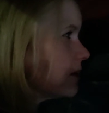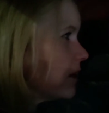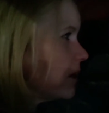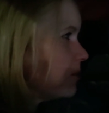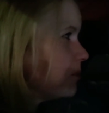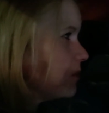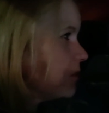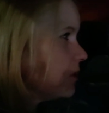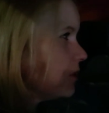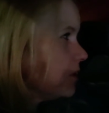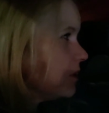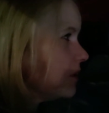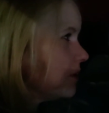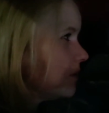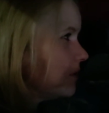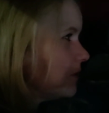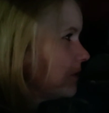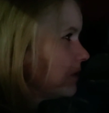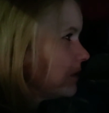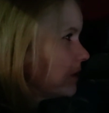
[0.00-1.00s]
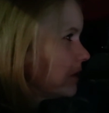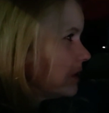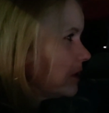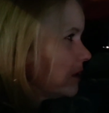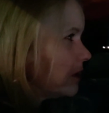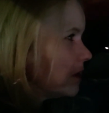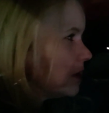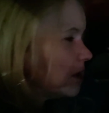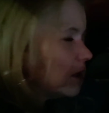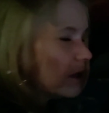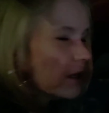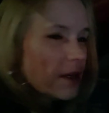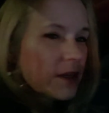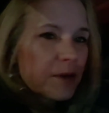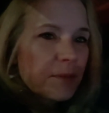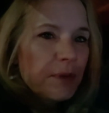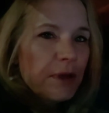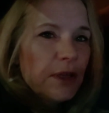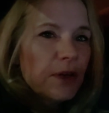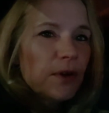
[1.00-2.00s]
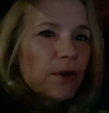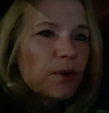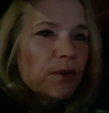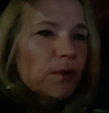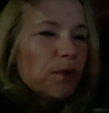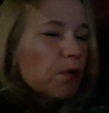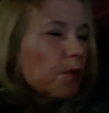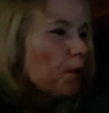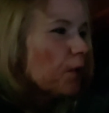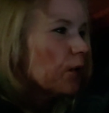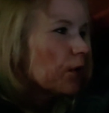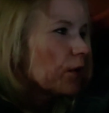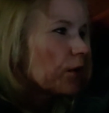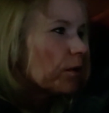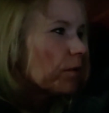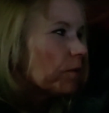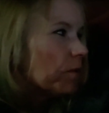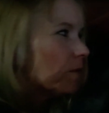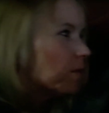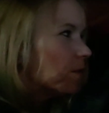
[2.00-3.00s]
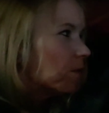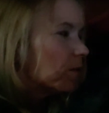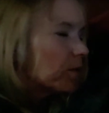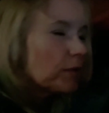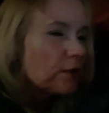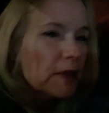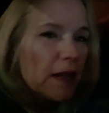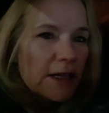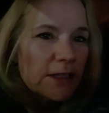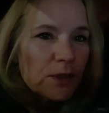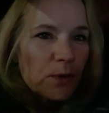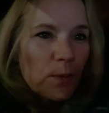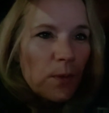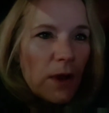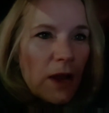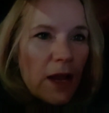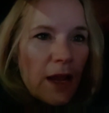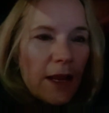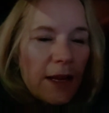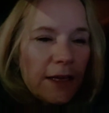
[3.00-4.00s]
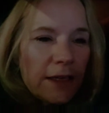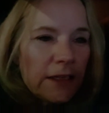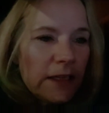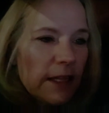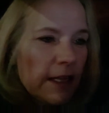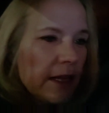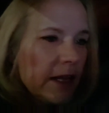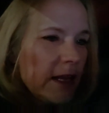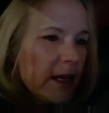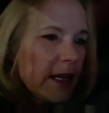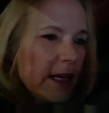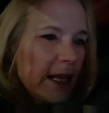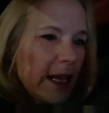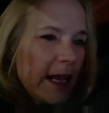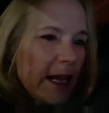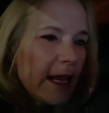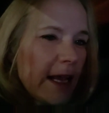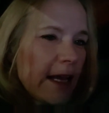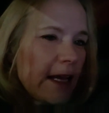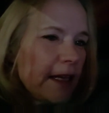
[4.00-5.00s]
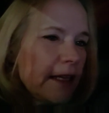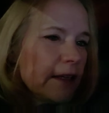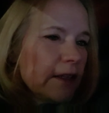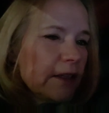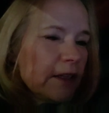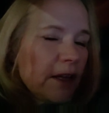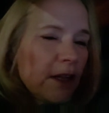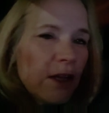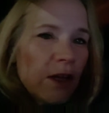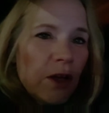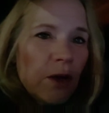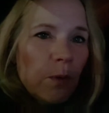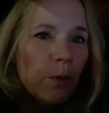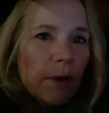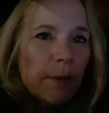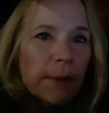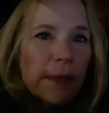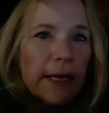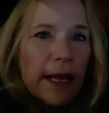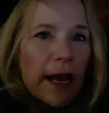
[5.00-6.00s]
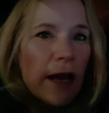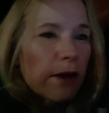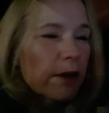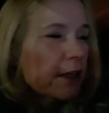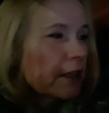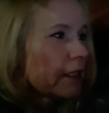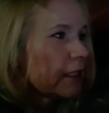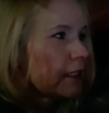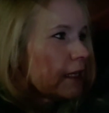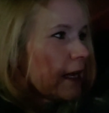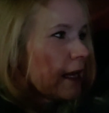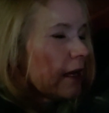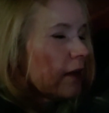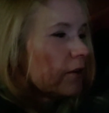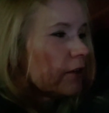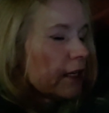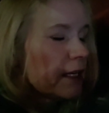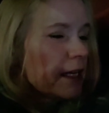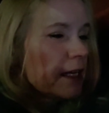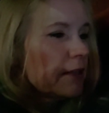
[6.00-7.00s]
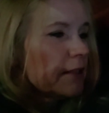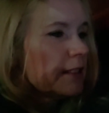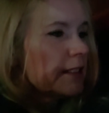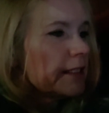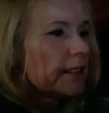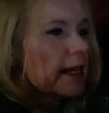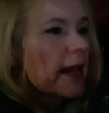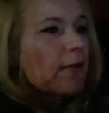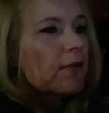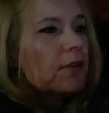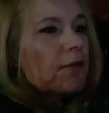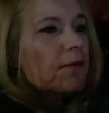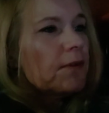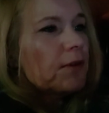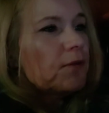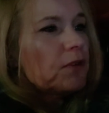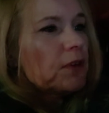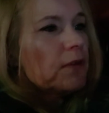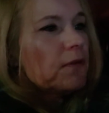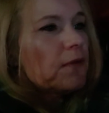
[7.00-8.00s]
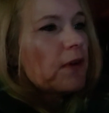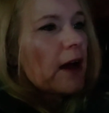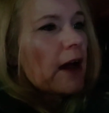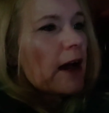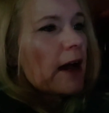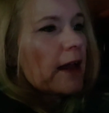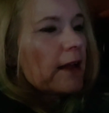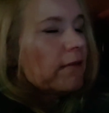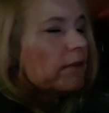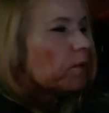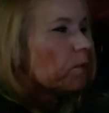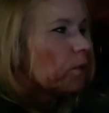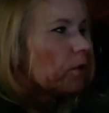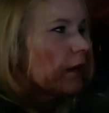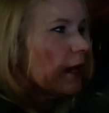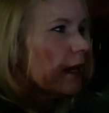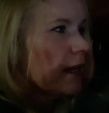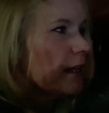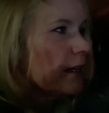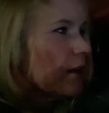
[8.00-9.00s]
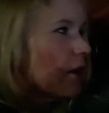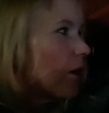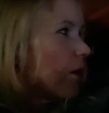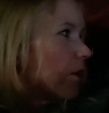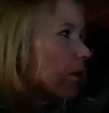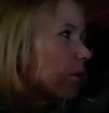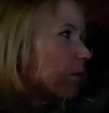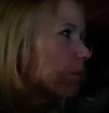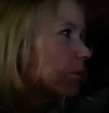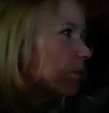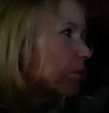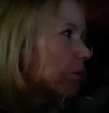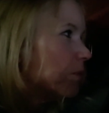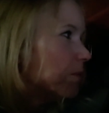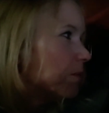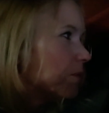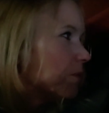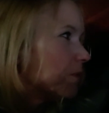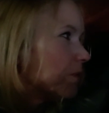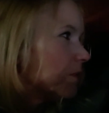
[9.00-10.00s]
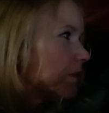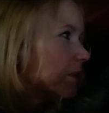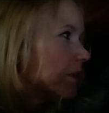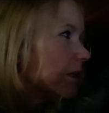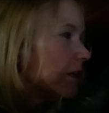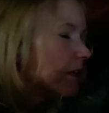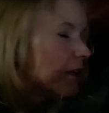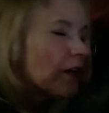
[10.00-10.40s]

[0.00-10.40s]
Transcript: a couple of Pinot Noir, glass of wine, and we've been out on the town. And now it's 7:55, and we're heading home. 7:56.